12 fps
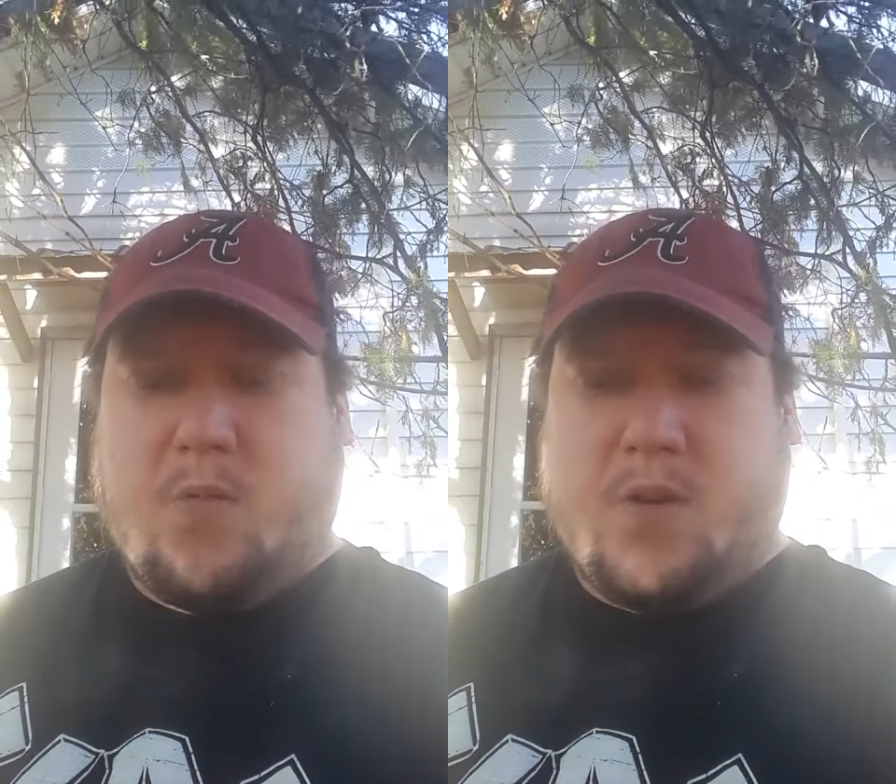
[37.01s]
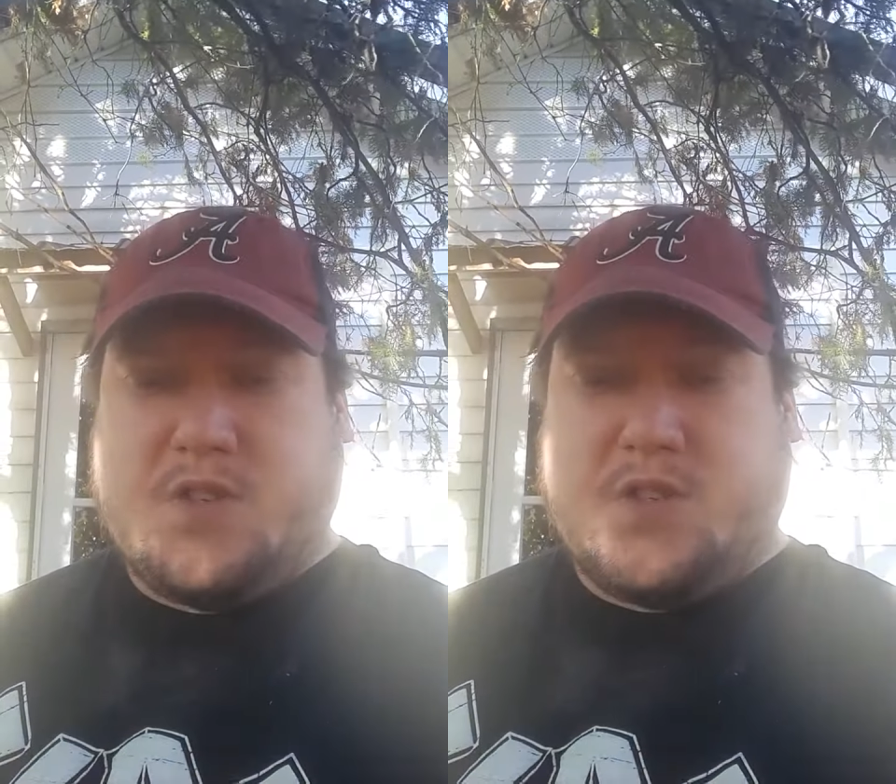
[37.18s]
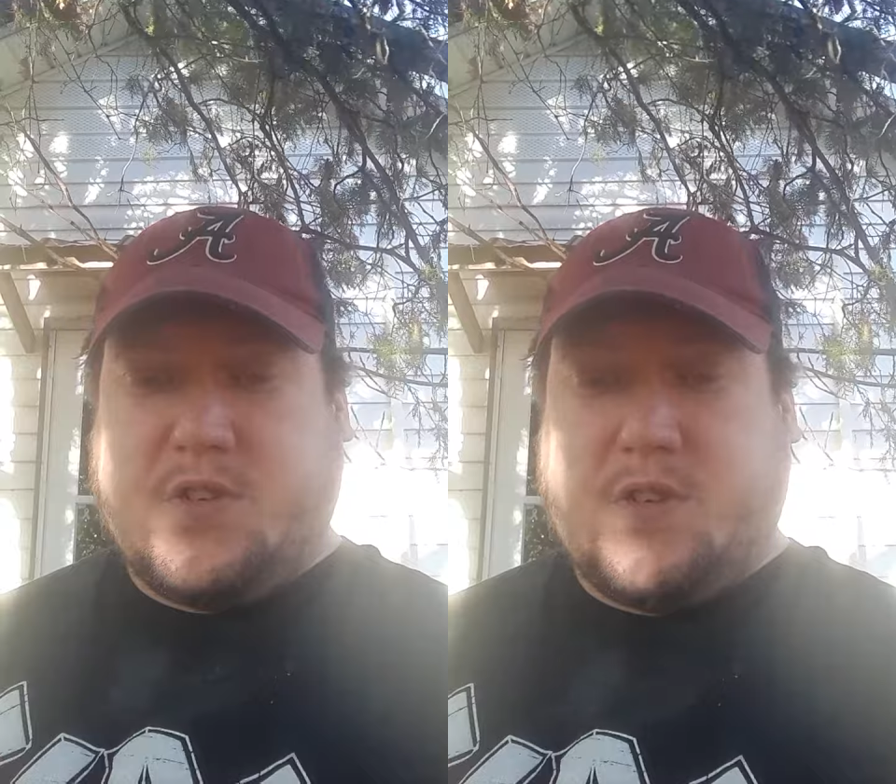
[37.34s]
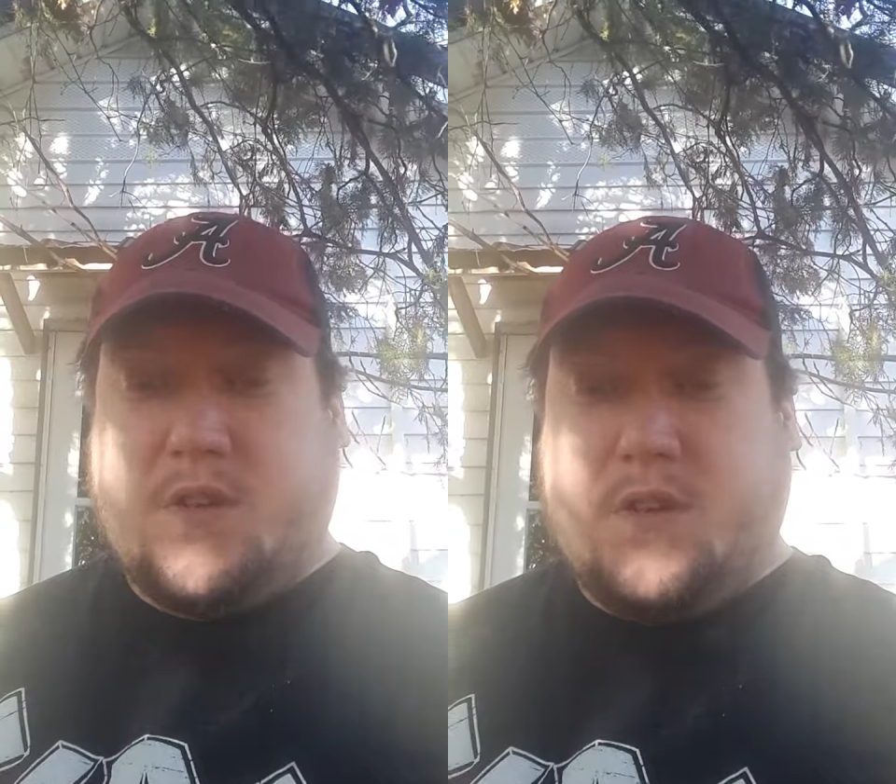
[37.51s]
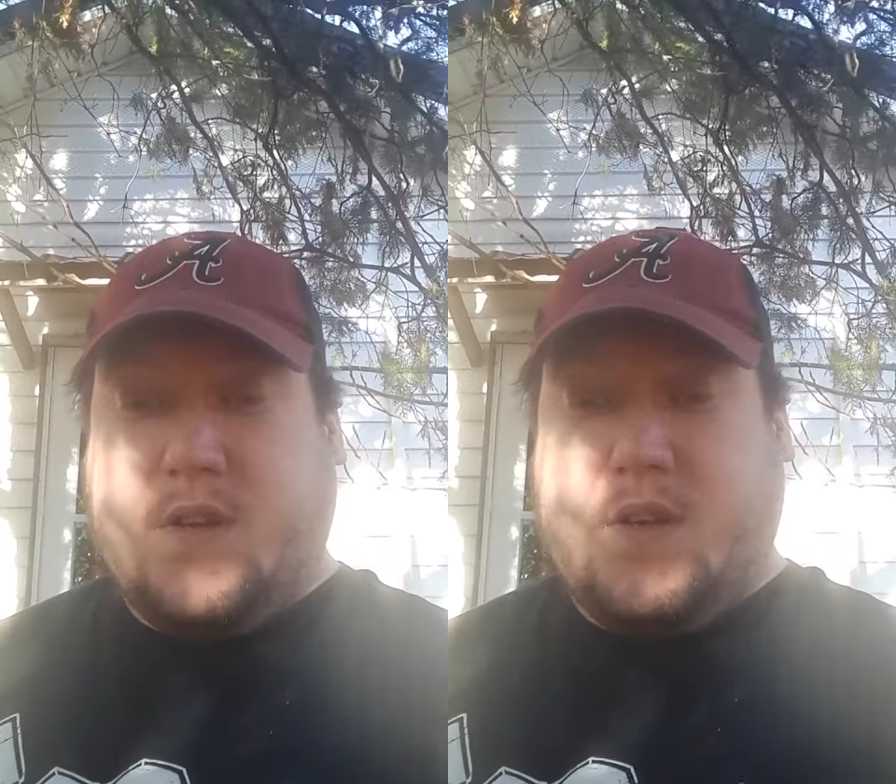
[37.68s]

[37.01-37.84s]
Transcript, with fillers: wrestling,